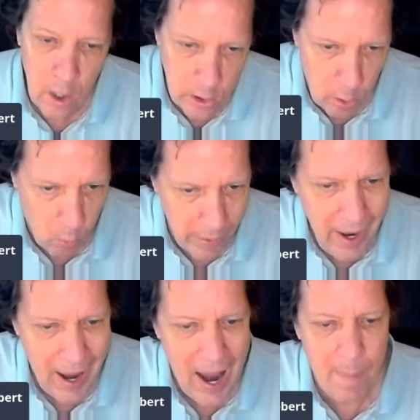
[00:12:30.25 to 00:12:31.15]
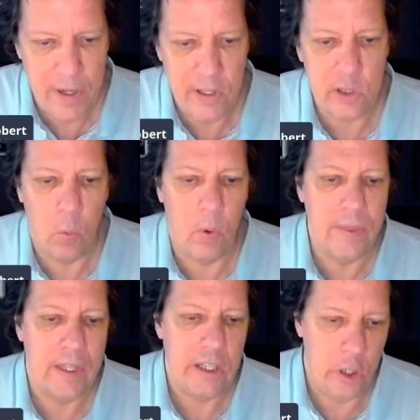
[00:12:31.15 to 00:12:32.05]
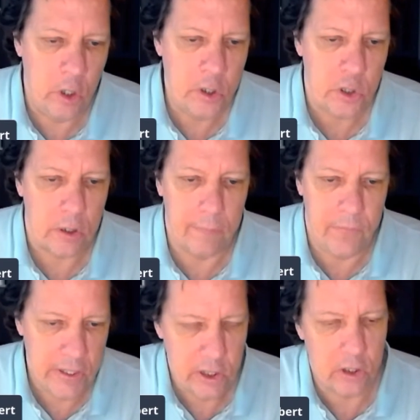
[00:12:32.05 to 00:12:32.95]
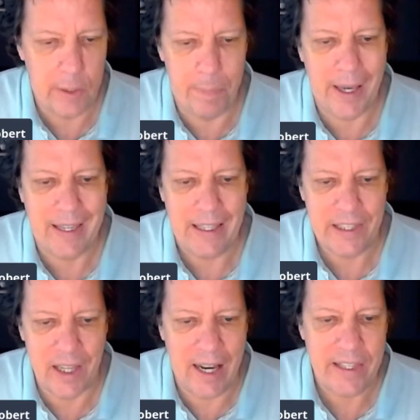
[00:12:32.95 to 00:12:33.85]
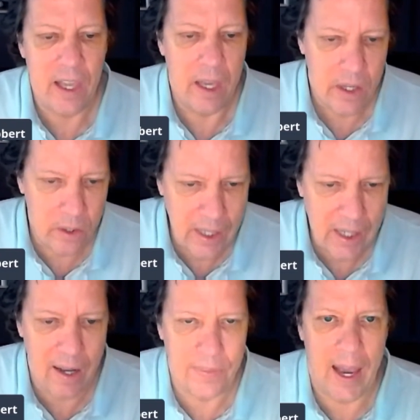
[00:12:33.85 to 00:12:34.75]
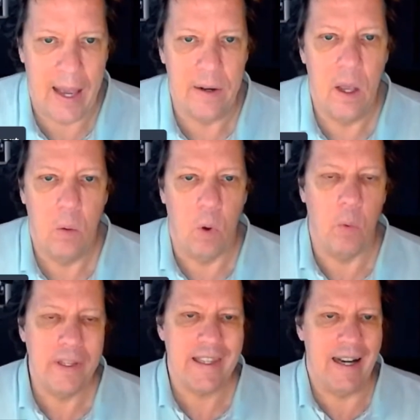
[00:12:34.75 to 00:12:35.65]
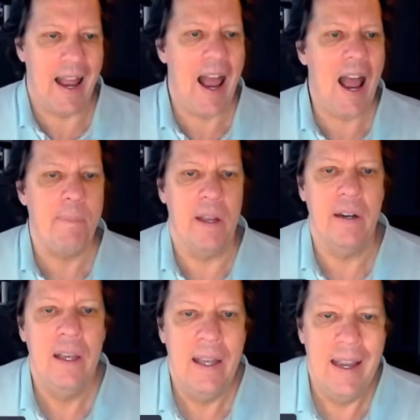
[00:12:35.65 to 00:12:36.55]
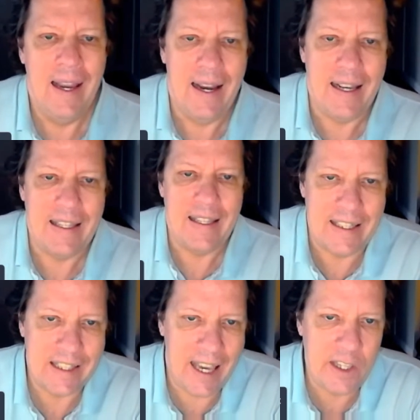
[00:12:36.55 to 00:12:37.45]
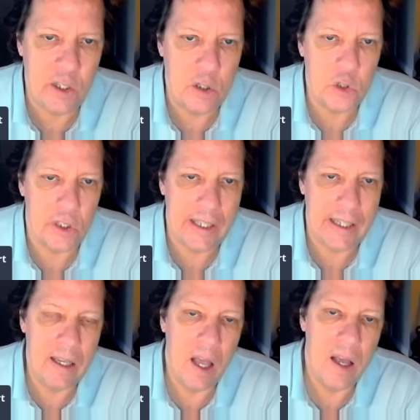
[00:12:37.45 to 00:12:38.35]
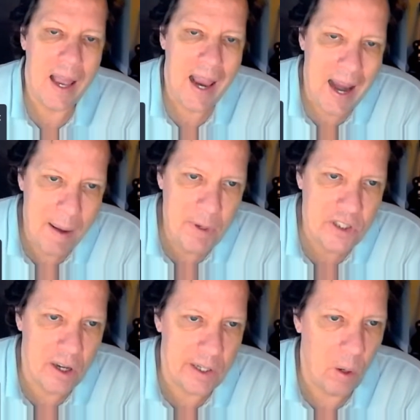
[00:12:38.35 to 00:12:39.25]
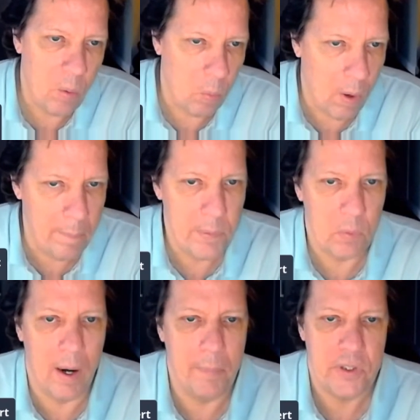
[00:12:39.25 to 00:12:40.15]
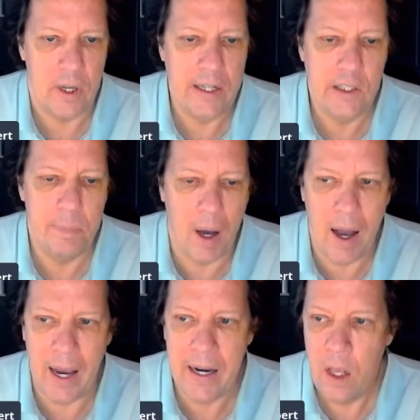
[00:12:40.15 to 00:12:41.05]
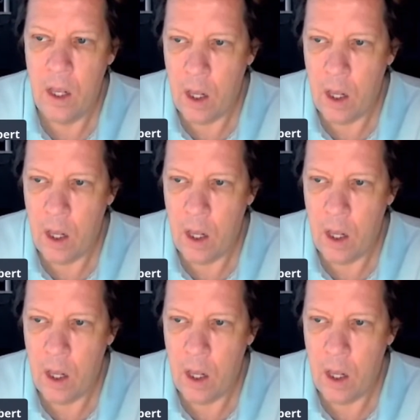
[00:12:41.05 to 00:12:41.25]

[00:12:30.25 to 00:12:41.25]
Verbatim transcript: So what happens when the user, the visitor to Becky's site, click on that? Well, what's going to happen? It's going to take you to the Amazon web website to buy